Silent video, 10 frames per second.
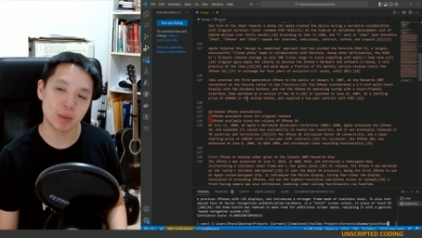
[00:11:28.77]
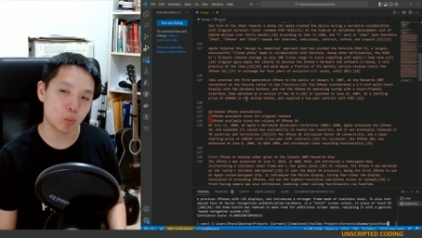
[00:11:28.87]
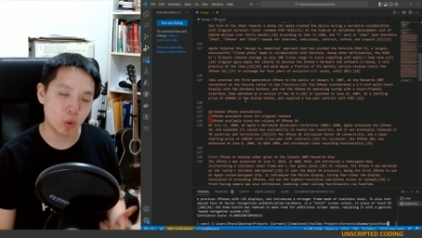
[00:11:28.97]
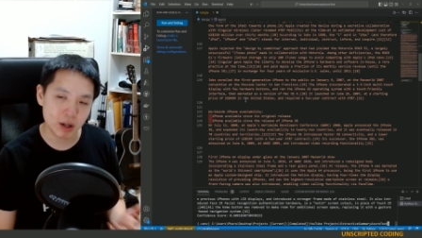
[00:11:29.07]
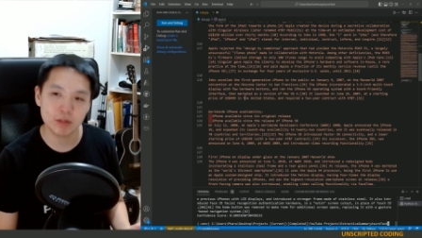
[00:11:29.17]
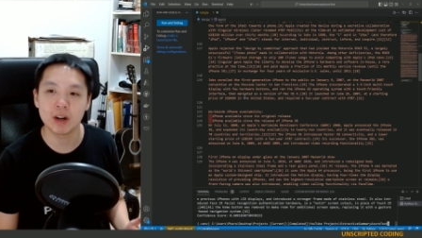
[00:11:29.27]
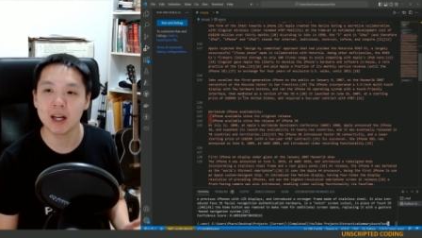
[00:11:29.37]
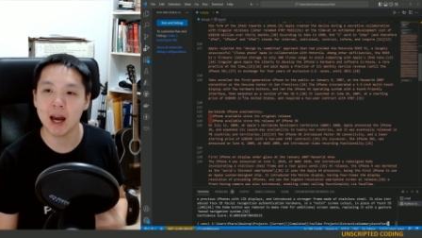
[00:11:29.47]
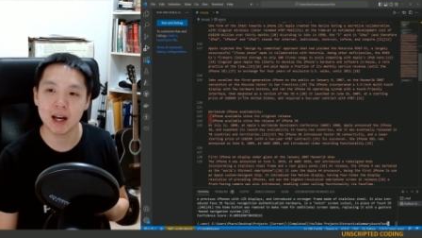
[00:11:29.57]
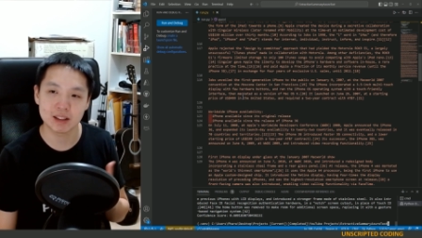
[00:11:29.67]
but what if I
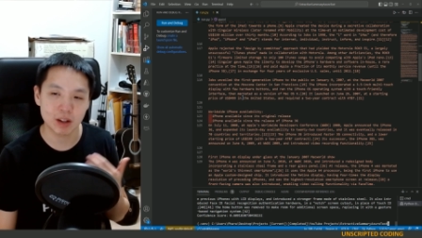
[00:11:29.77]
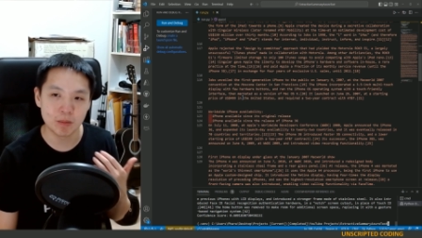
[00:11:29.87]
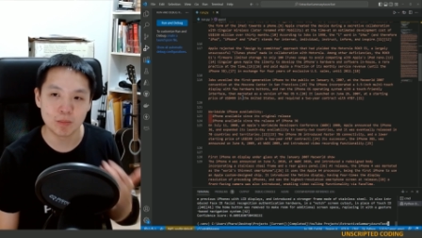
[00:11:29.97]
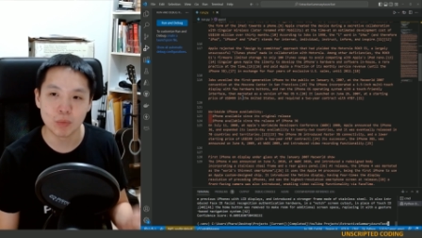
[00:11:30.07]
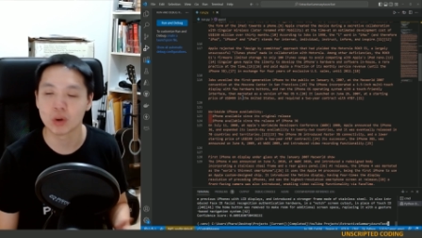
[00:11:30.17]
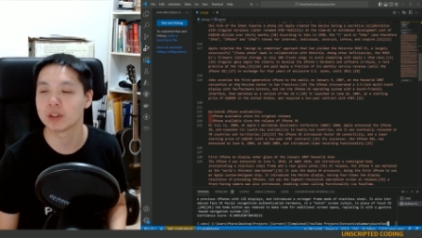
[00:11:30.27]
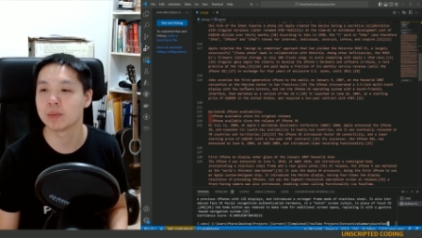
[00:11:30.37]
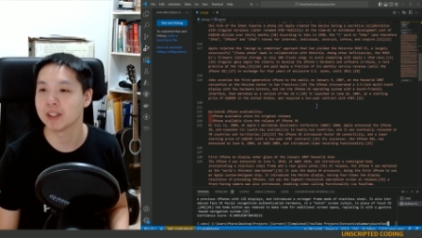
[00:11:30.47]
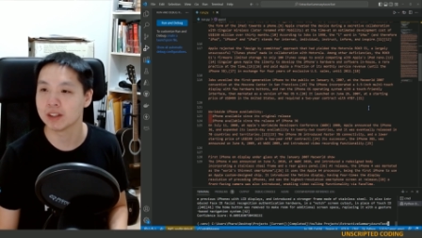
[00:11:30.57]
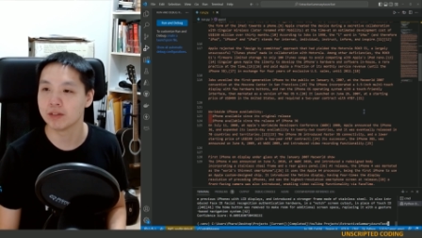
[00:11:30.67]
ask more
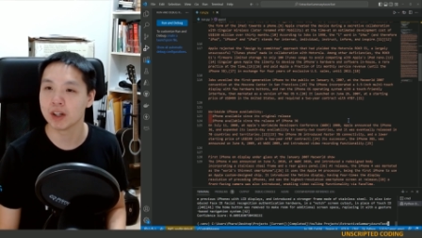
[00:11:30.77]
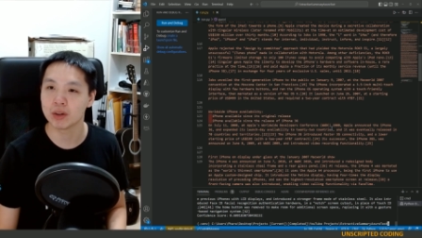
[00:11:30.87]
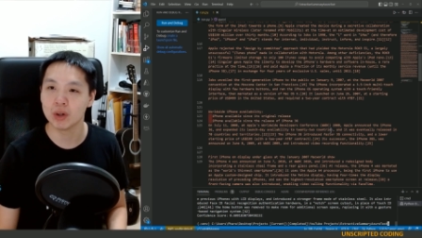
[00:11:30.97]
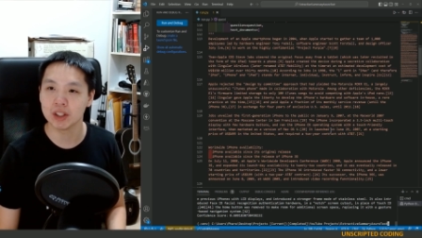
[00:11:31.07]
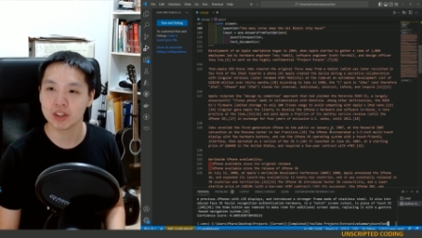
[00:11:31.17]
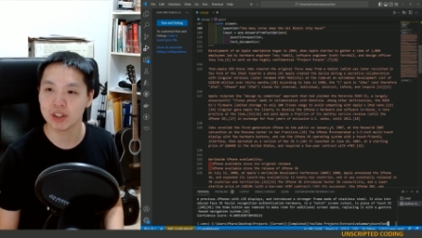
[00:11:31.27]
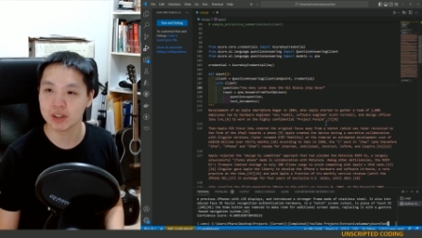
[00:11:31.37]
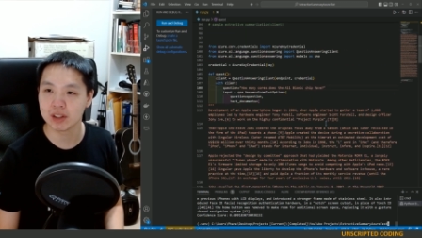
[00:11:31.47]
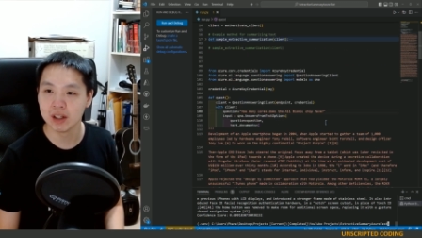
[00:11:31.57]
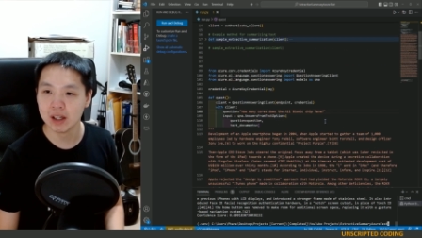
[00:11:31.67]
specific questions?